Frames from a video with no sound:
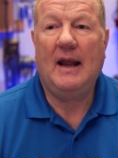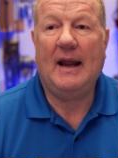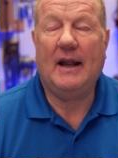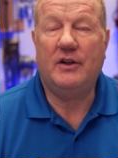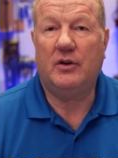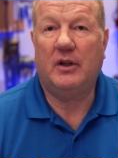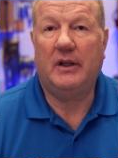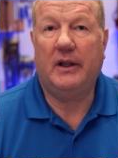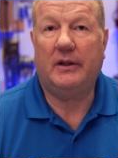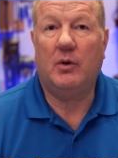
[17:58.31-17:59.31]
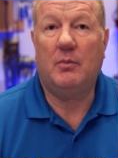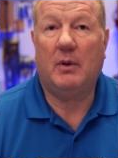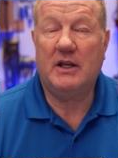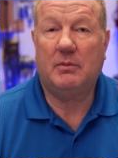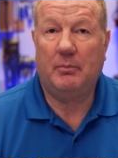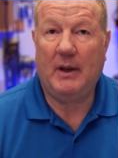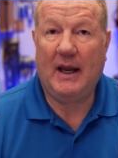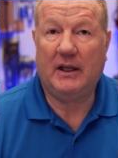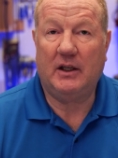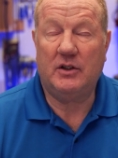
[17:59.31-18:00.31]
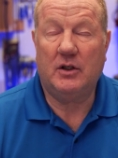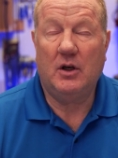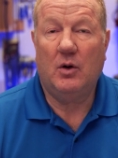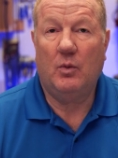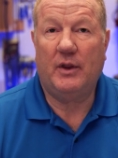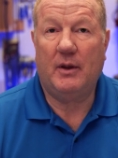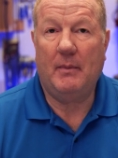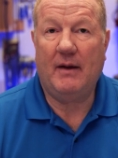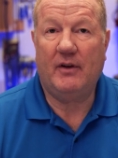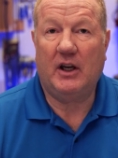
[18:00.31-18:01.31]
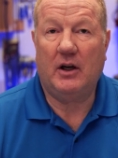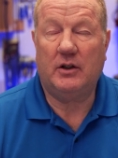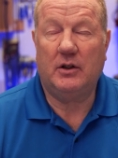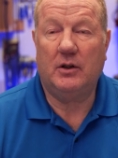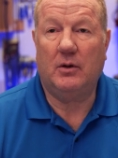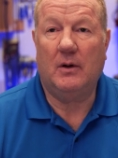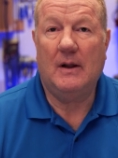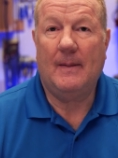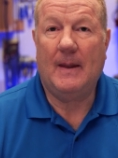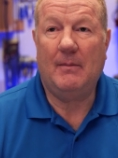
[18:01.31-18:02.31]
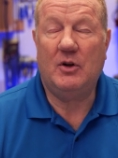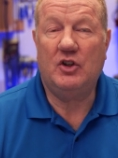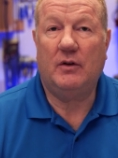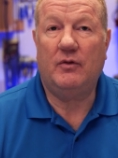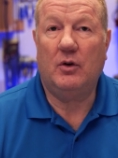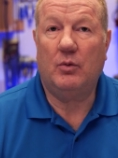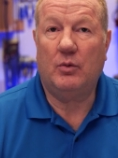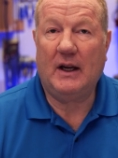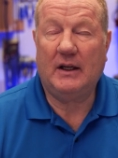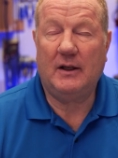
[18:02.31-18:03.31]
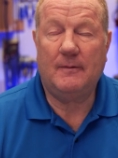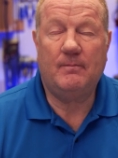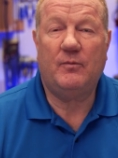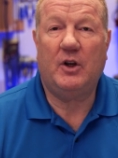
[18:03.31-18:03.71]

and you can get the replacement package with the Mavic Air 2. That means if you wreck it,